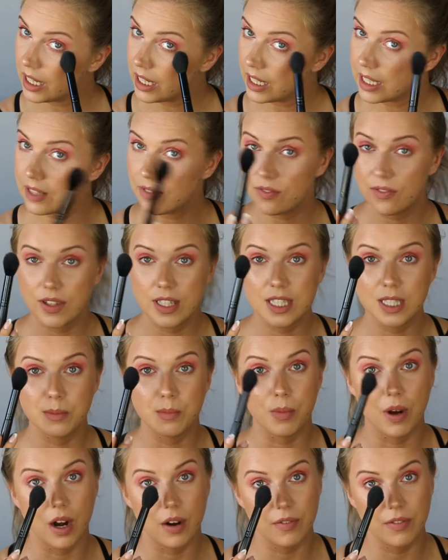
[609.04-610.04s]
It fits
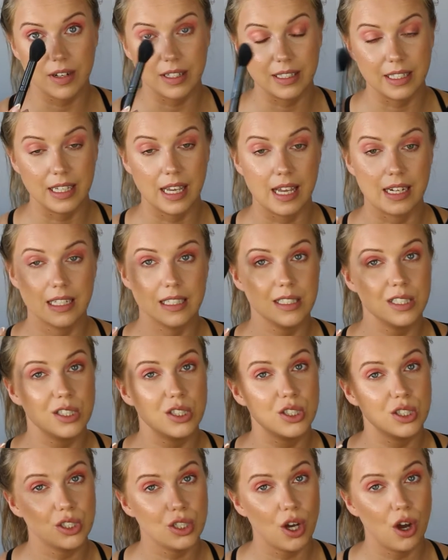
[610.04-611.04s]
perfectly and it's
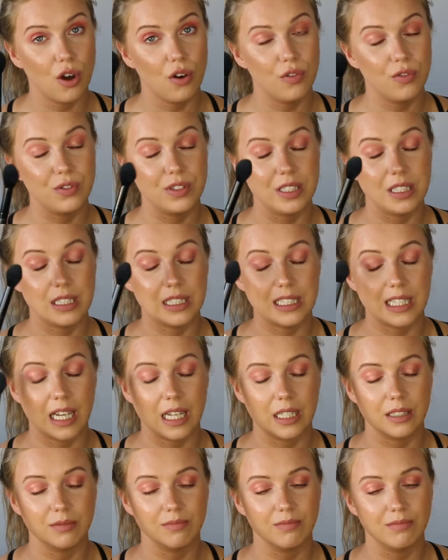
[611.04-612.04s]
soft. It's
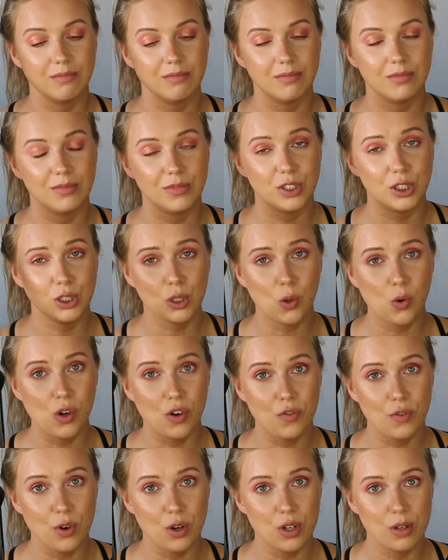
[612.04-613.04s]
like
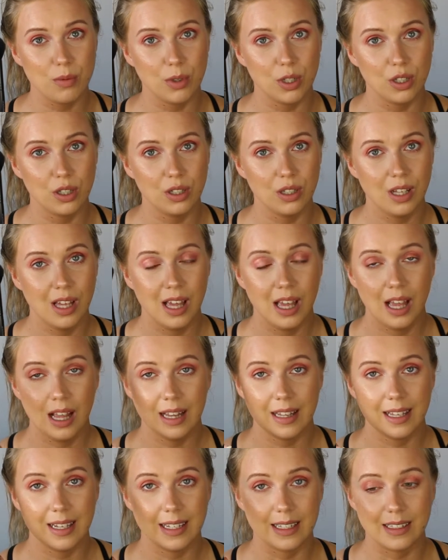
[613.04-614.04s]
so affordable.
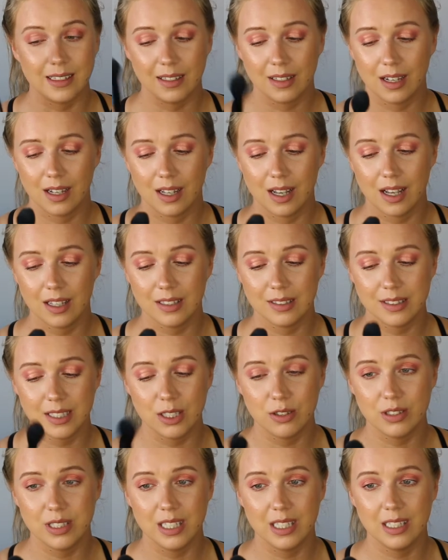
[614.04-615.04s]
Like
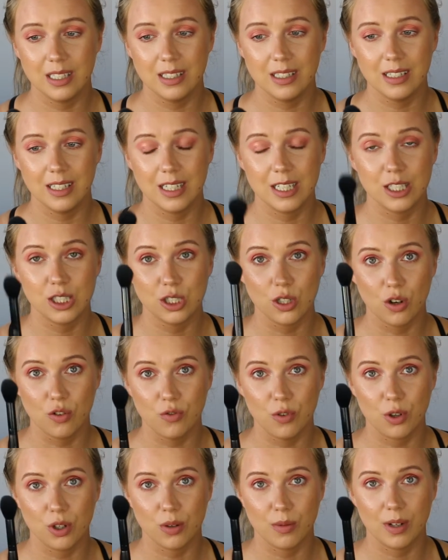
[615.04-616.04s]
seriously, it is so
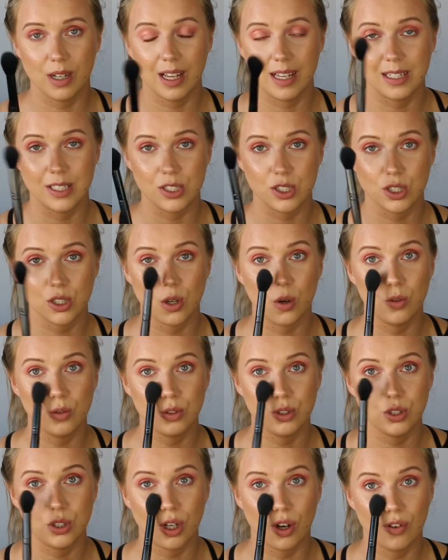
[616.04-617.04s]
affordable and so
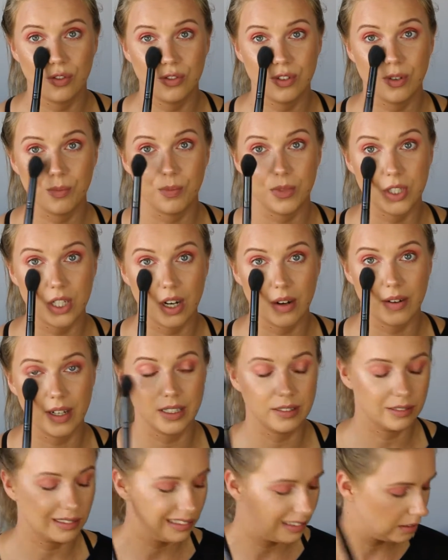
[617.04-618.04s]
soft
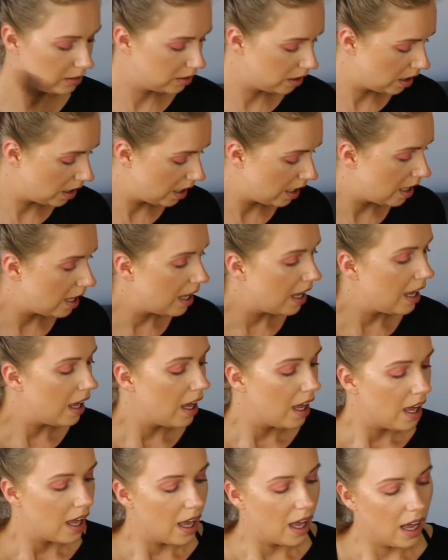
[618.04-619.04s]
material.
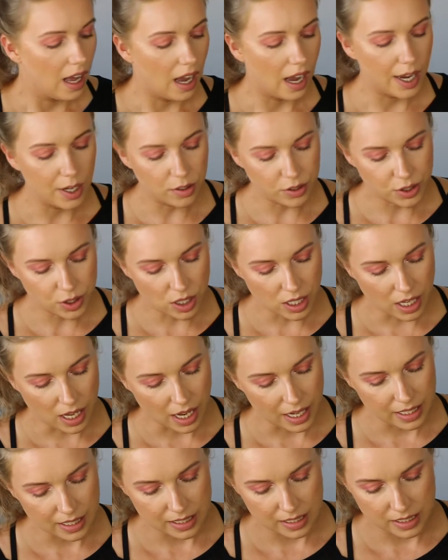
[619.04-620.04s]
I also
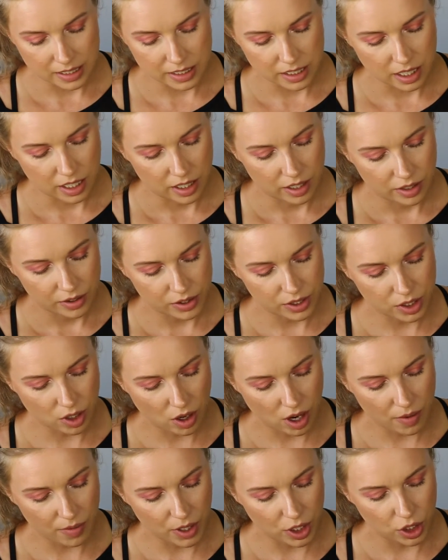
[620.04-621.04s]
like this
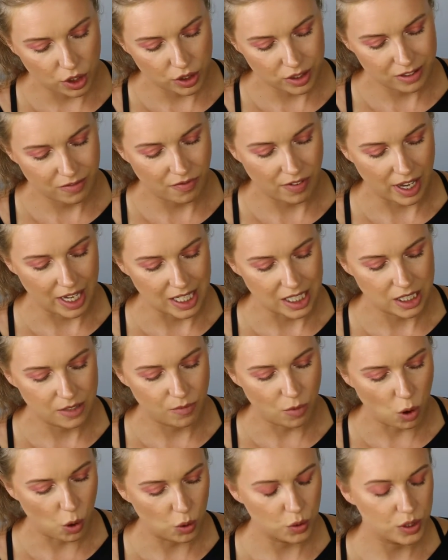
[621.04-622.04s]
Zoeva Lux Face
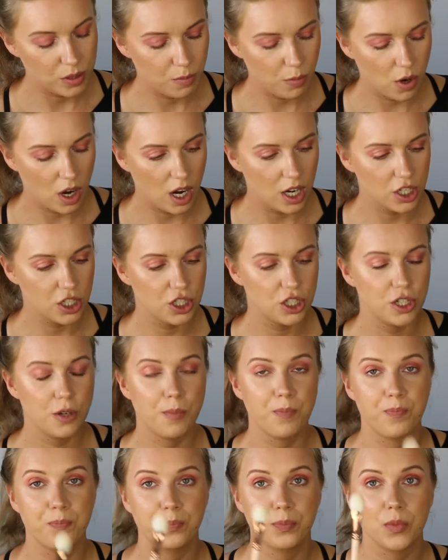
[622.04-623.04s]
Focus Brush,
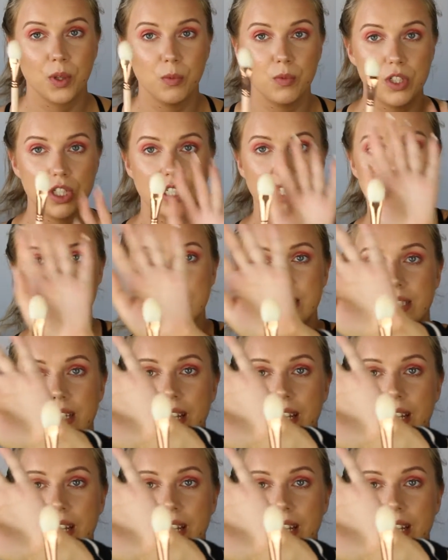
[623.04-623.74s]
which looks